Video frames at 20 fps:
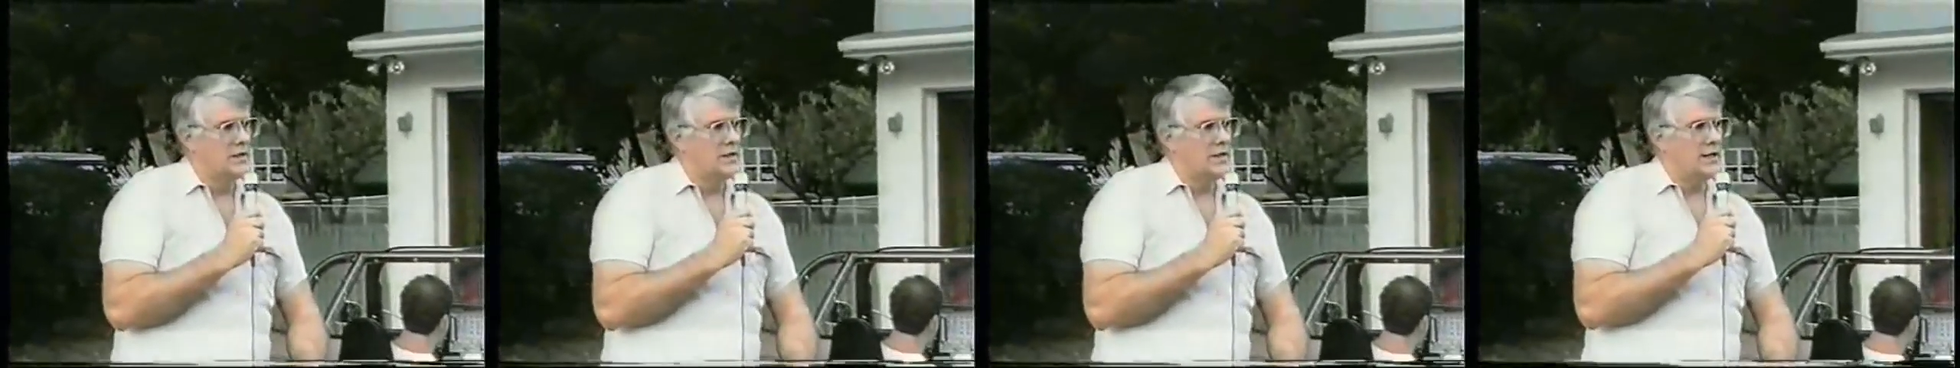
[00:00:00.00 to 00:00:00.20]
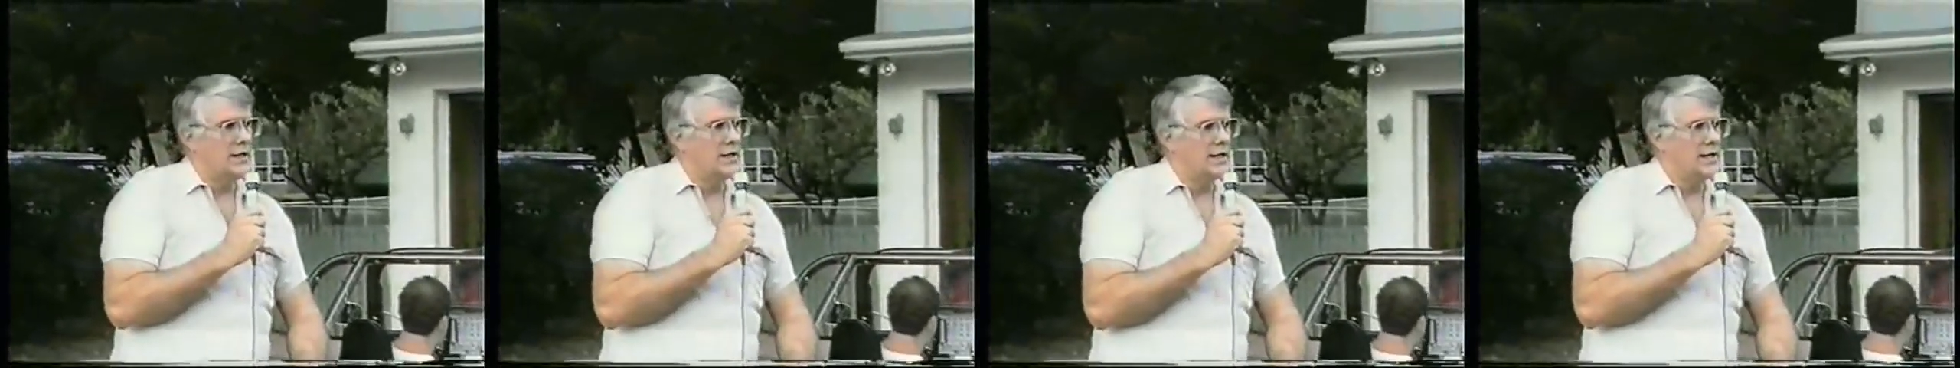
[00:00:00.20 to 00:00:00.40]

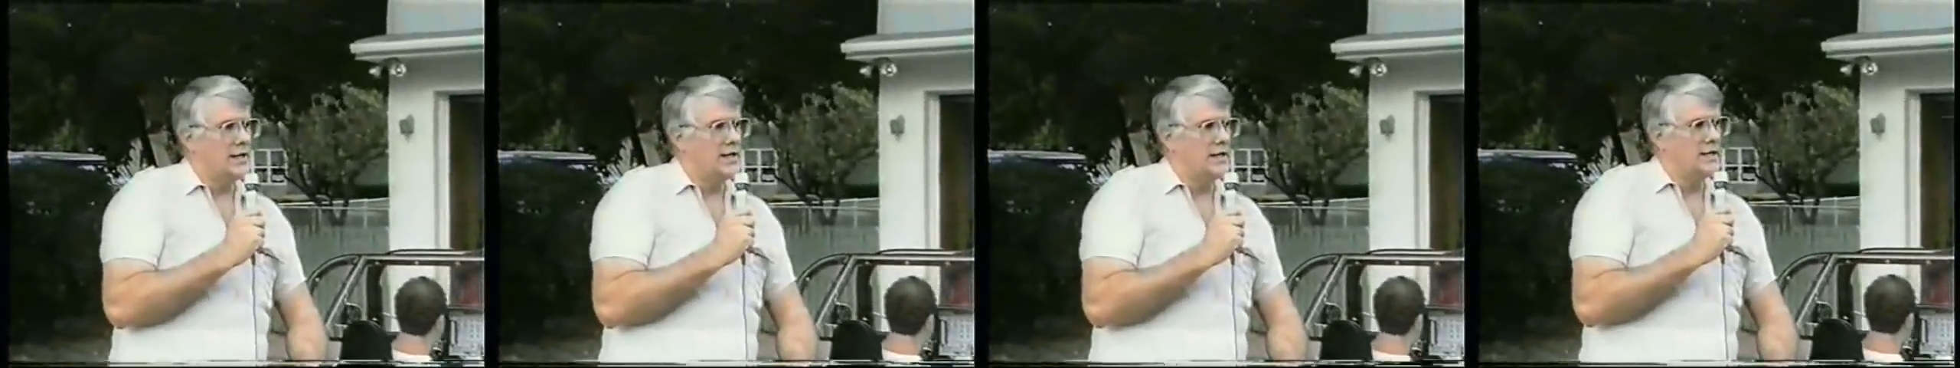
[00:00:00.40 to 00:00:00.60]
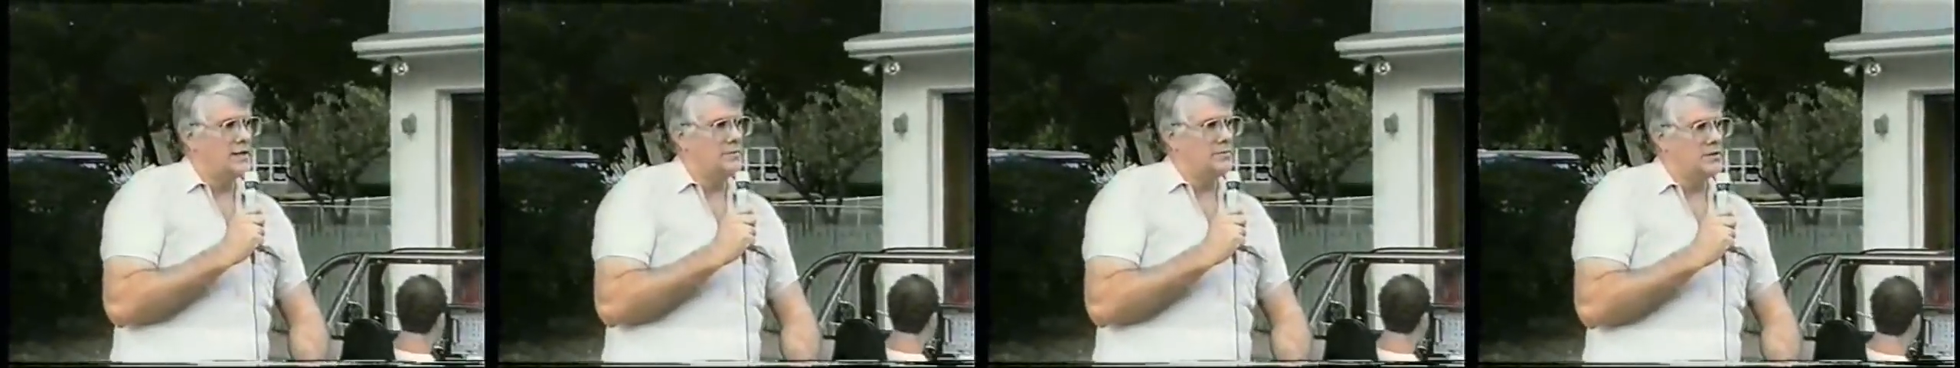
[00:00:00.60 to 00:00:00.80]

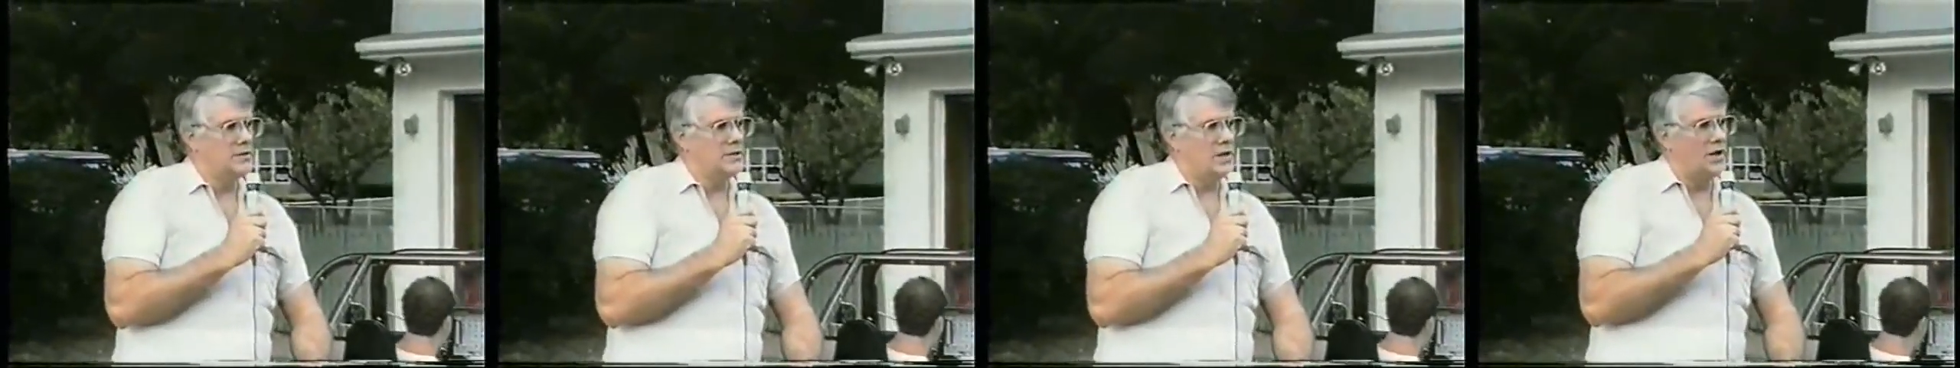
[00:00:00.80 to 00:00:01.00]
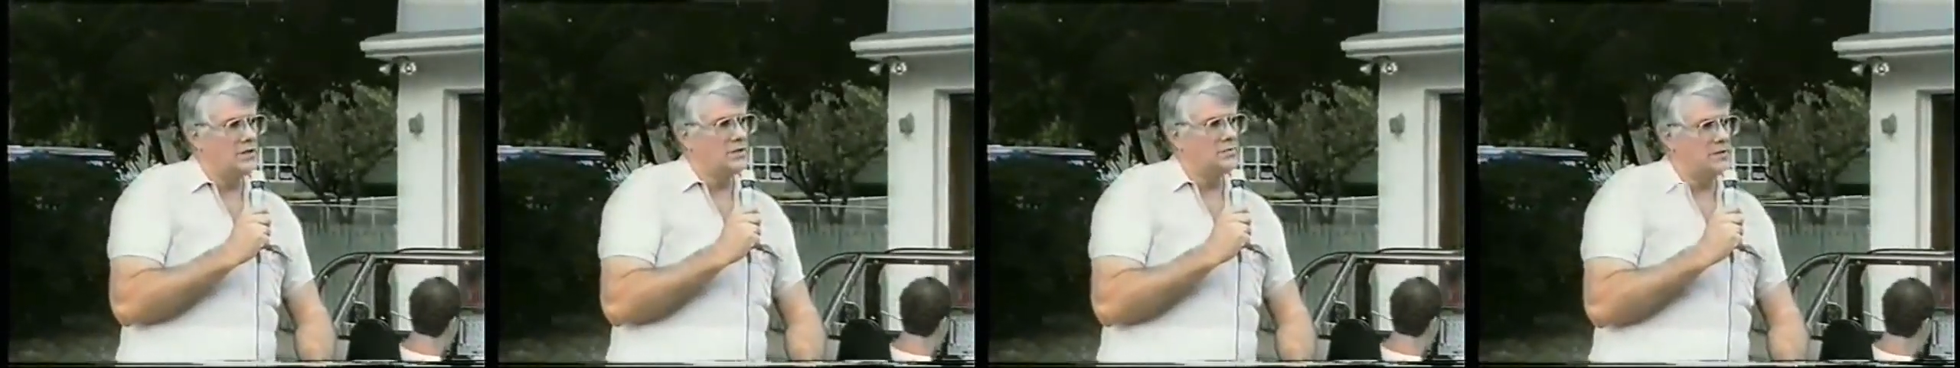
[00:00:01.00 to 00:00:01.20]
But
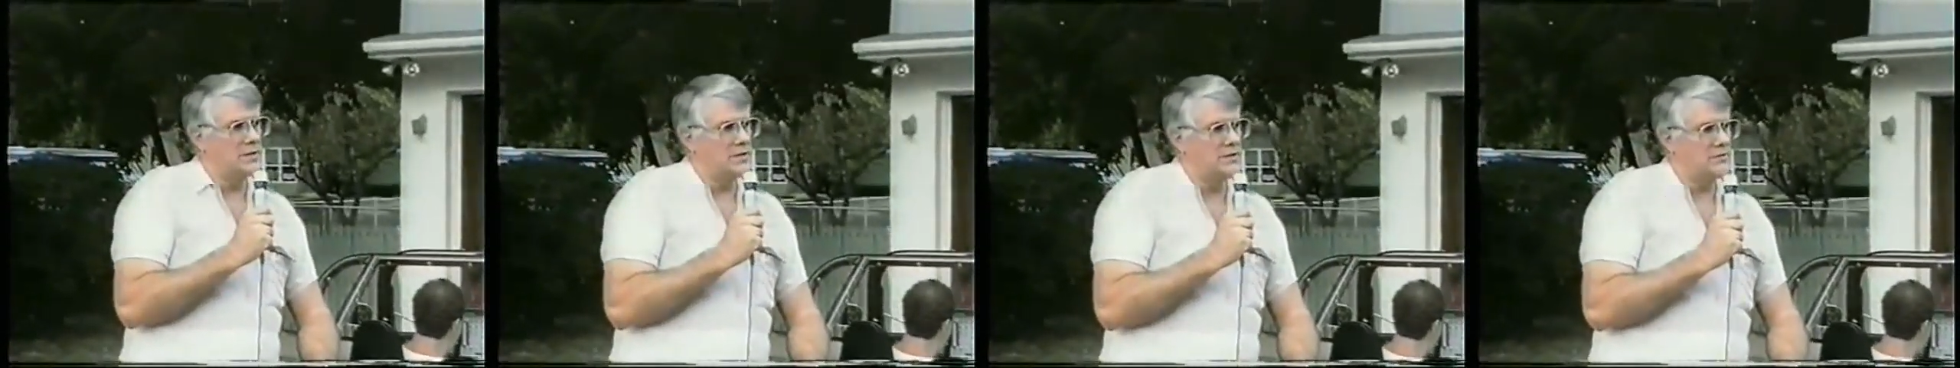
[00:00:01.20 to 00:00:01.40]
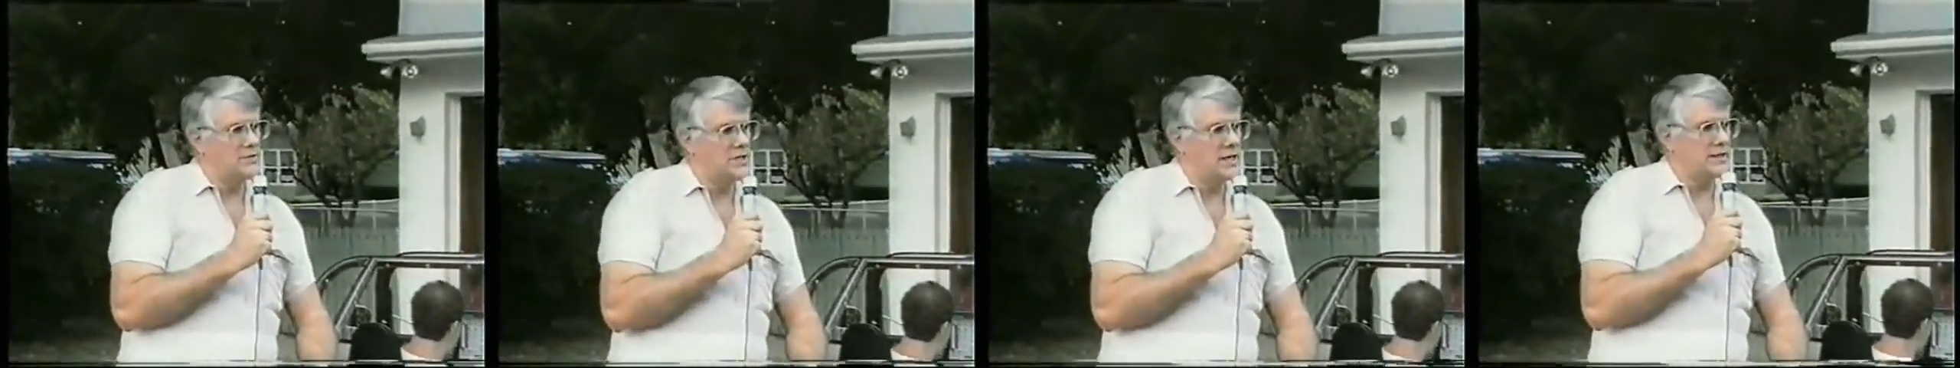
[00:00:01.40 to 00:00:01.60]
the ultimate
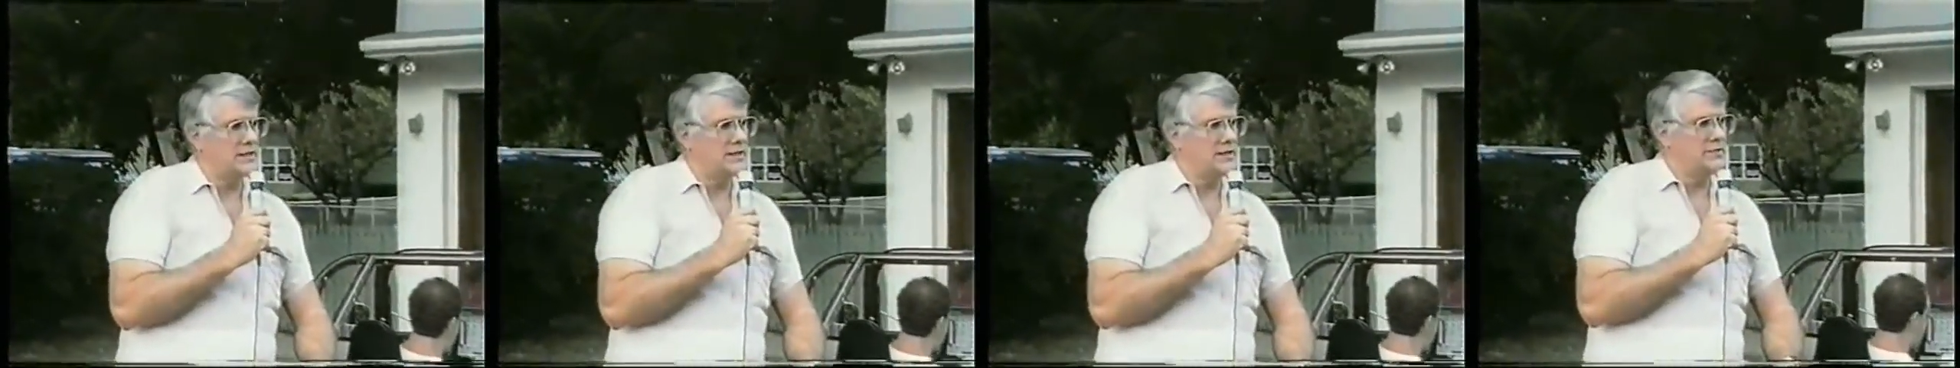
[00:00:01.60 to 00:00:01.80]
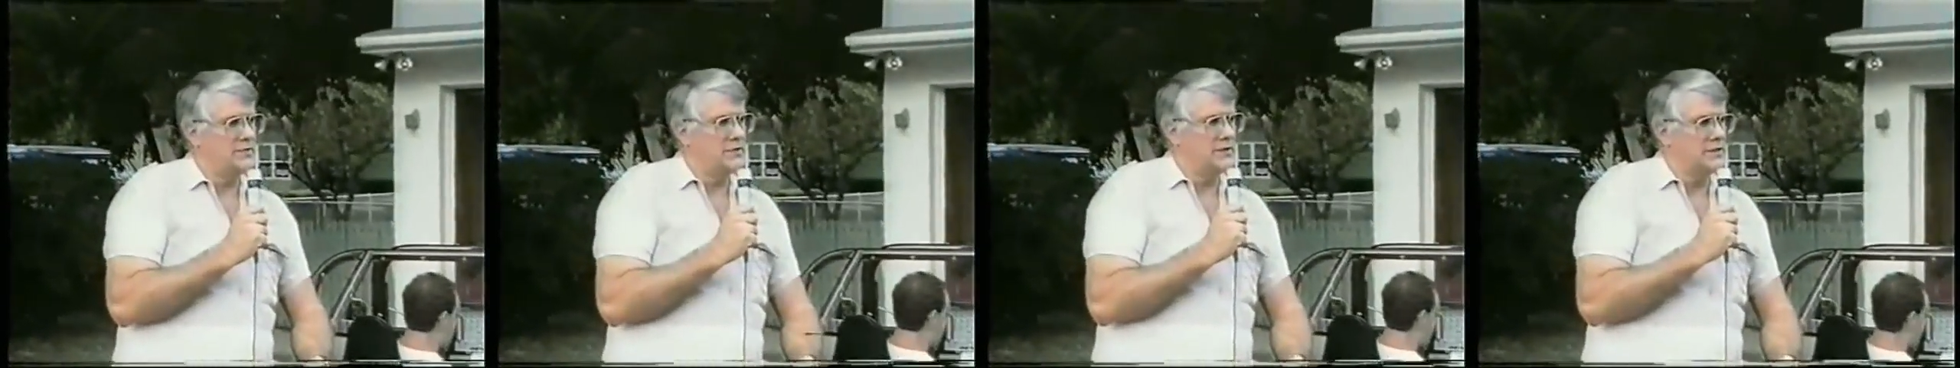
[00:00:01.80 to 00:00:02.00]

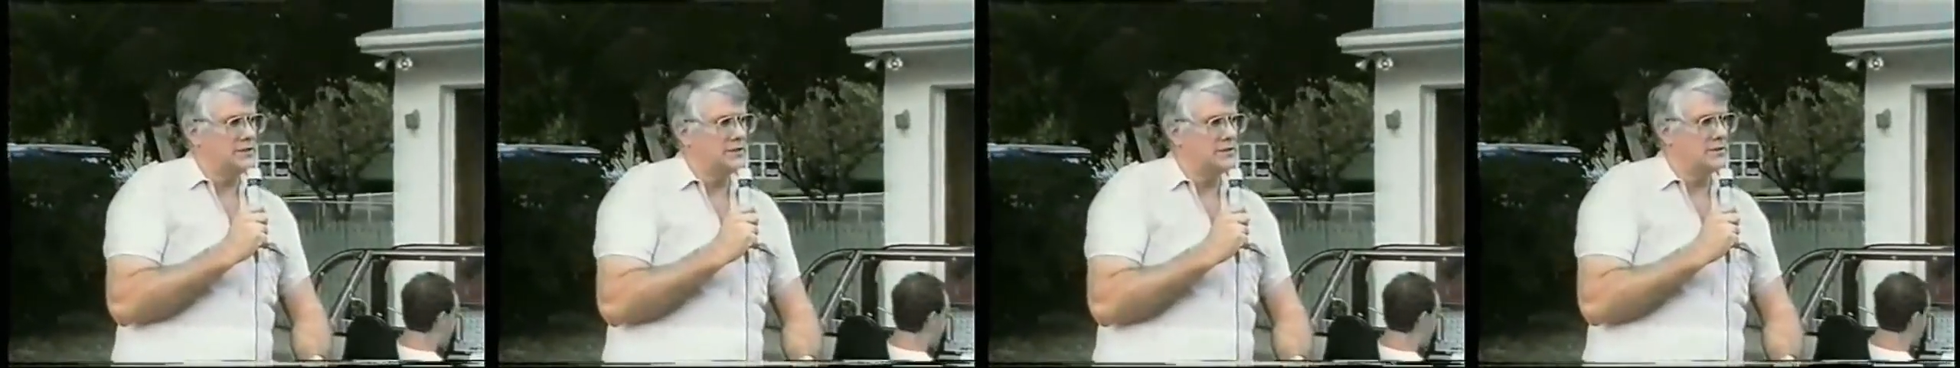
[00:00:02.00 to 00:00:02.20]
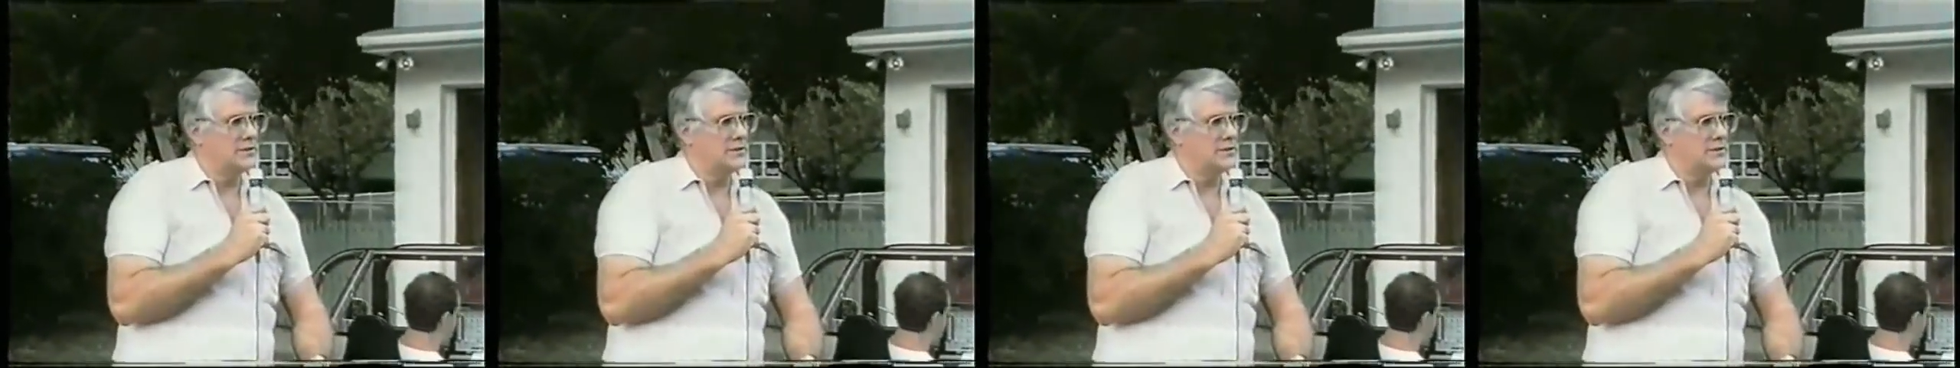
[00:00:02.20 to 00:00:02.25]
objective is